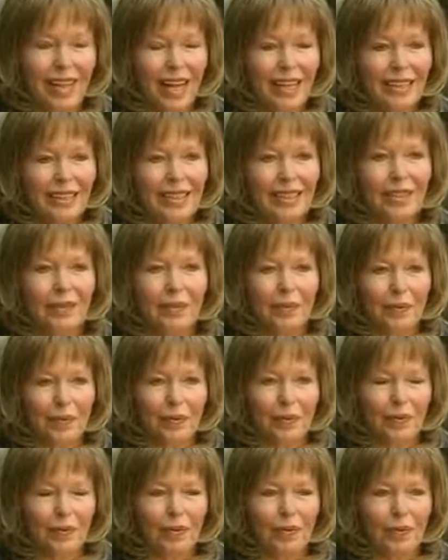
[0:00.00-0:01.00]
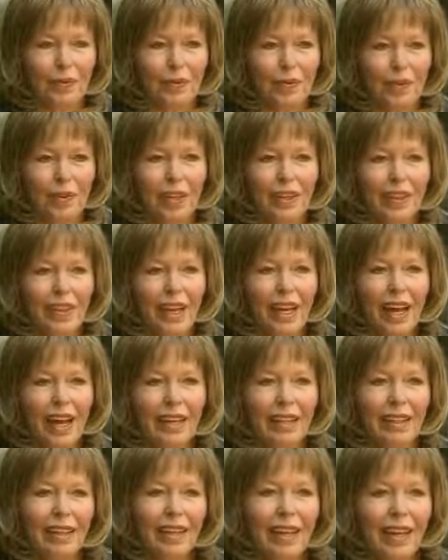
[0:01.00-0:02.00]
That's the one thing
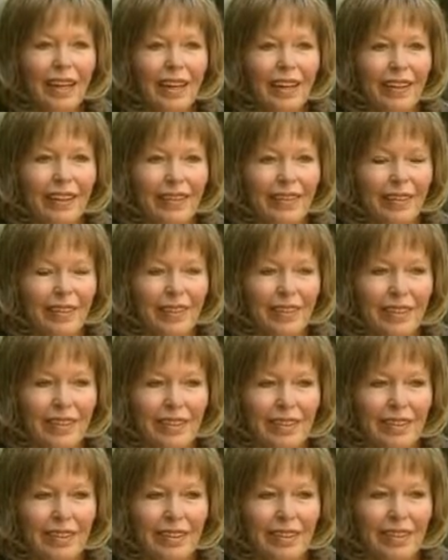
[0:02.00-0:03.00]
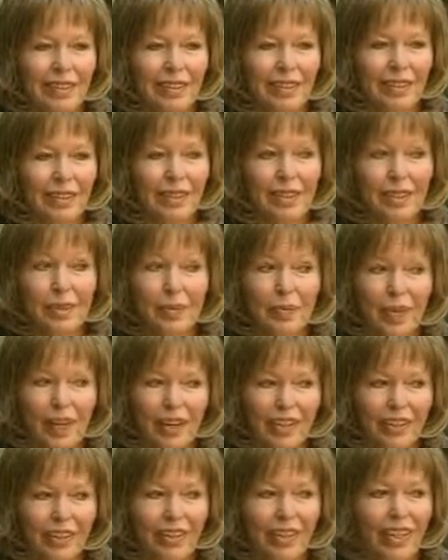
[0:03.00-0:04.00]
I love
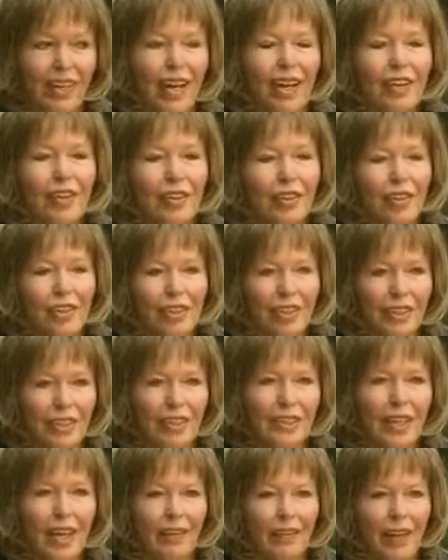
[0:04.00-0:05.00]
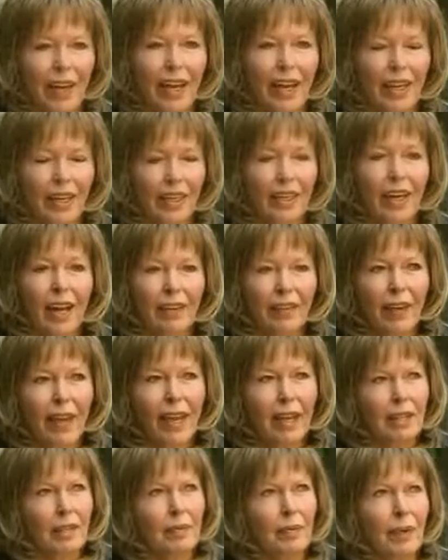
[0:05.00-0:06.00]
compared to the other units I've had. And I've
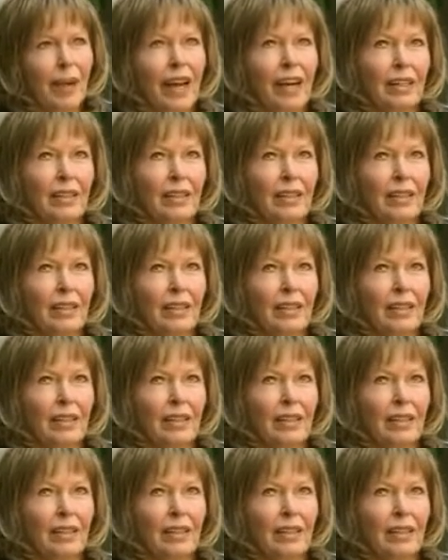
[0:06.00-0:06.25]
had